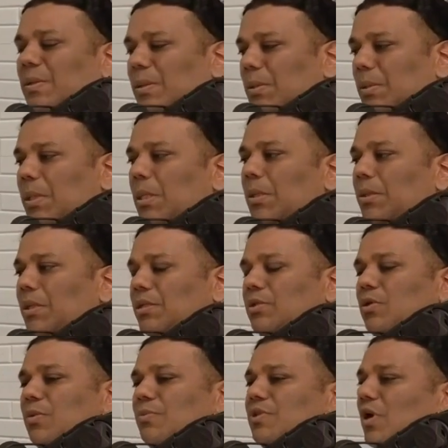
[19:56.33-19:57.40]
who
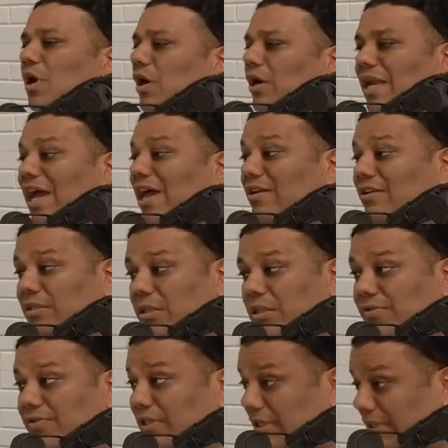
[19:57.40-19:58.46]
those groups are and how to
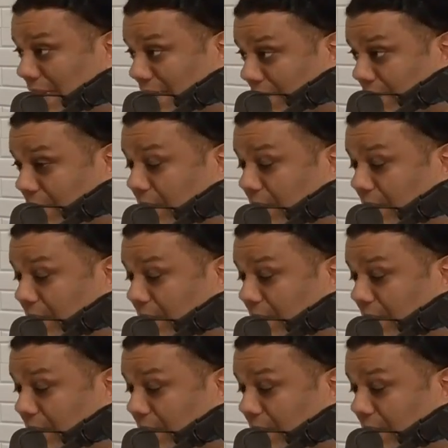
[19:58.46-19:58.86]
sort of select